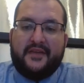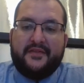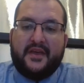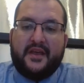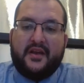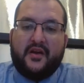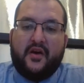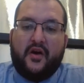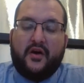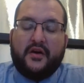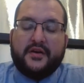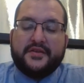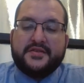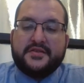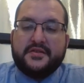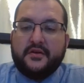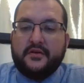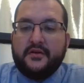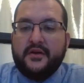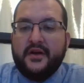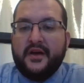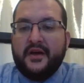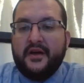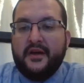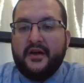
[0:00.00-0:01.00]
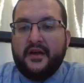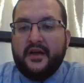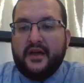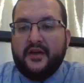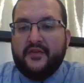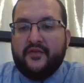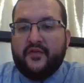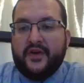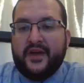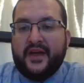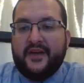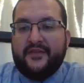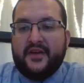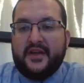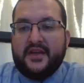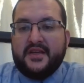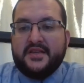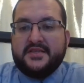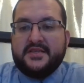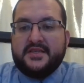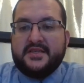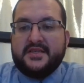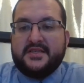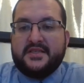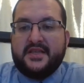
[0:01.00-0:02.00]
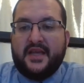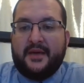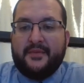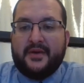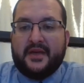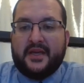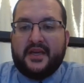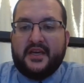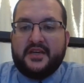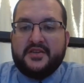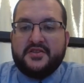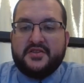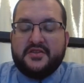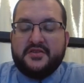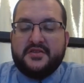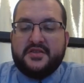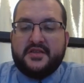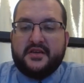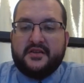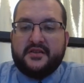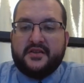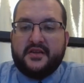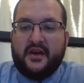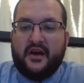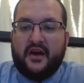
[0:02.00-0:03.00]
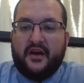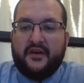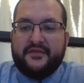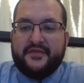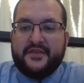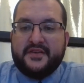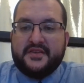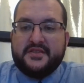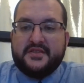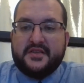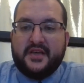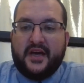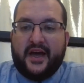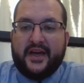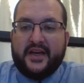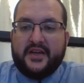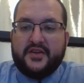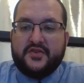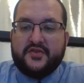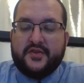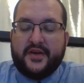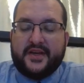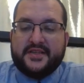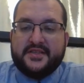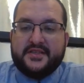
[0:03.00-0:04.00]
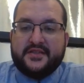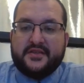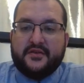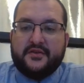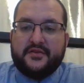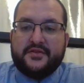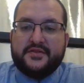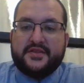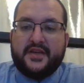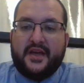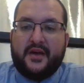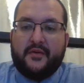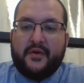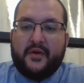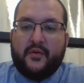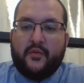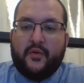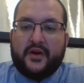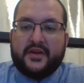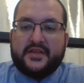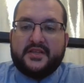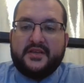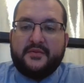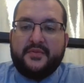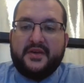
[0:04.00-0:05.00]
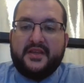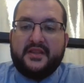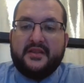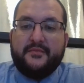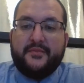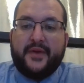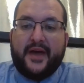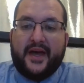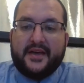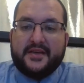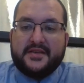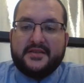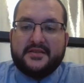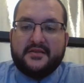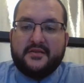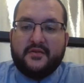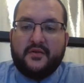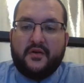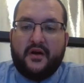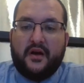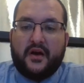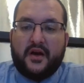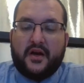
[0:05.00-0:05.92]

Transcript: And then also, if we have any systemic issues here at the office, I address those and we work to be the best.